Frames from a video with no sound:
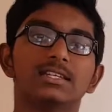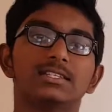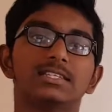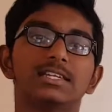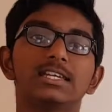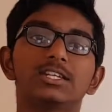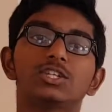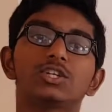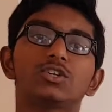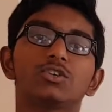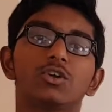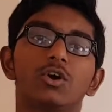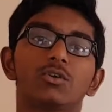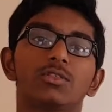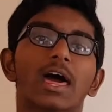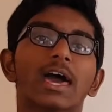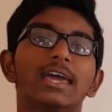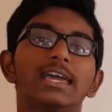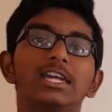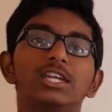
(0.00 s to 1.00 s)
Did you know
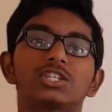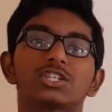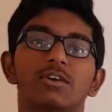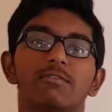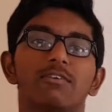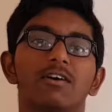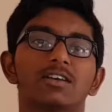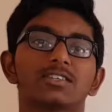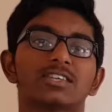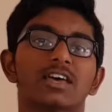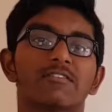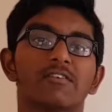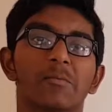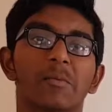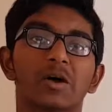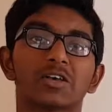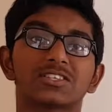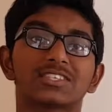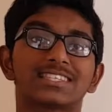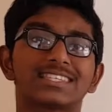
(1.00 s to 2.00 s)
that each of us have
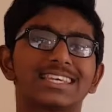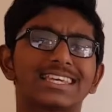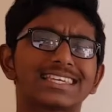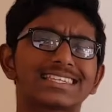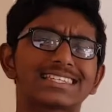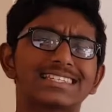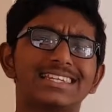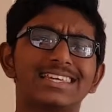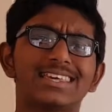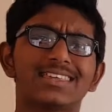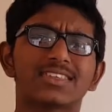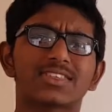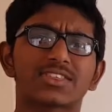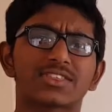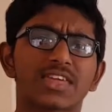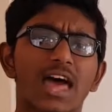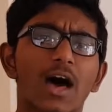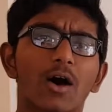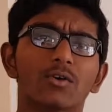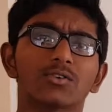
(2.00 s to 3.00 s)
about
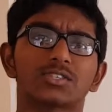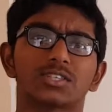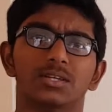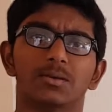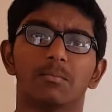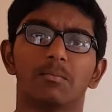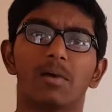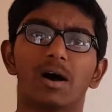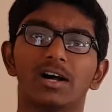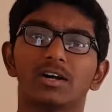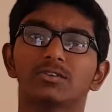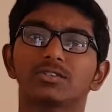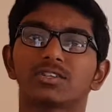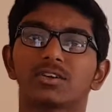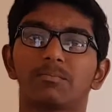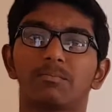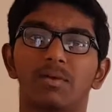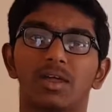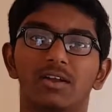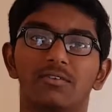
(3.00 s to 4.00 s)
60,000 miles
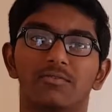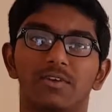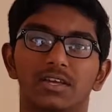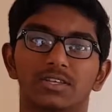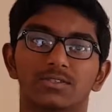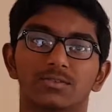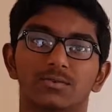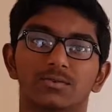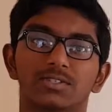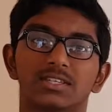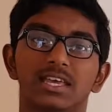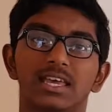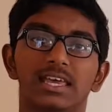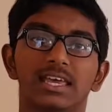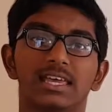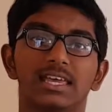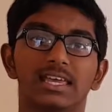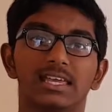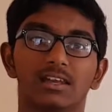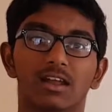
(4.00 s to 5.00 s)
of blood vessels
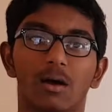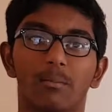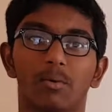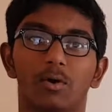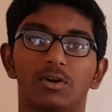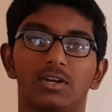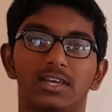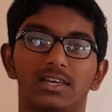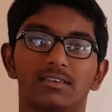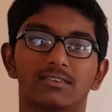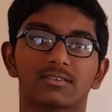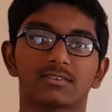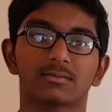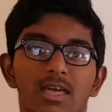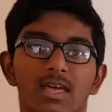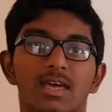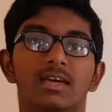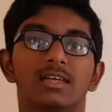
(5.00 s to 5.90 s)
in our bodies?